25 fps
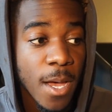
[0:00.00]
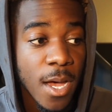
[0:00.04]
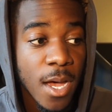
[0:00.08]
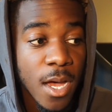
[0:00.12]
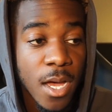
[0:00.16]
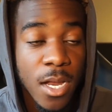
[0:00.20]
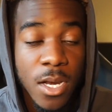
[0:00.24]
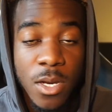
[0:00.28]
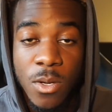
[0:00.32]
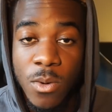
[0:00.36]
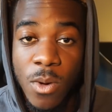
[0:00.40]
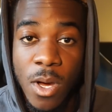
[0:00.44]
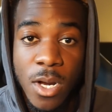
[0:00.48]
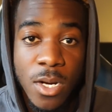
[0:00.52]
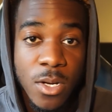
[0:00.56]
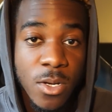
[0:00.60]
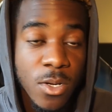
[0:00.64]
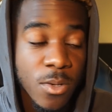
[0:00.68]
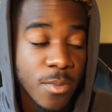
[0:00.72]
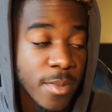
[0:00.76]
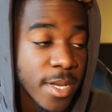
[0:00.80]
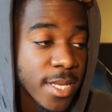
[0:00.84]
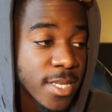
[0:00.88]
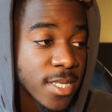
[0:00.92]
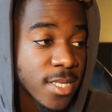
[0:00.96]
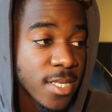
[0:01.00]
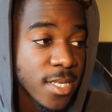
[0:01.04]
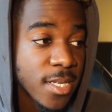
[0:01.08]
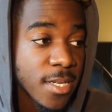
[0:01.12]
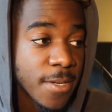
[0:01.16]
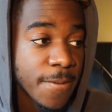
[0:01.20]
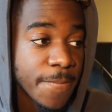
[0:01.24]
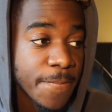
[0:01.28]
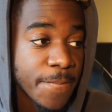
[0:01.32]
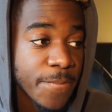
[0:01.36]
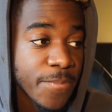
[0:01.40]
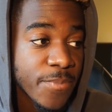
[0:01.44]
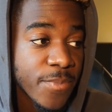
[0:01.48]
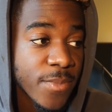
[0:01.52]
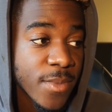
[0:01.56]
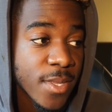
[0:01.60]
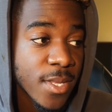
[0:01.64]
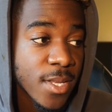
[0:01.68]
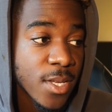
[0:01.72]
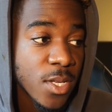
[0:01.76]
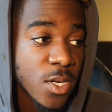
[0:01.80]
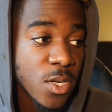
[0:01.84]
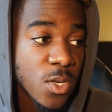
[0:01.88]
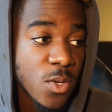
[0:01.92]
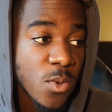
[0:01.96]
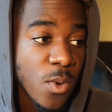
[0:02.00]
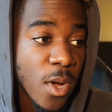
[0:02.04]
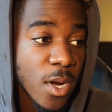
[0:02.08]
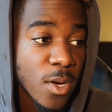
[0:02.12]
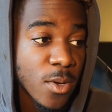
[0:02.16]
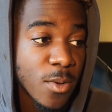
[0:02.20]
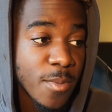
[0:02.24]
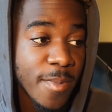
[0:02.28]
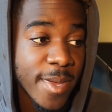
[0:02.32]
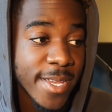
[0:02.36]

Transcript: uh, Luano Messi, Luano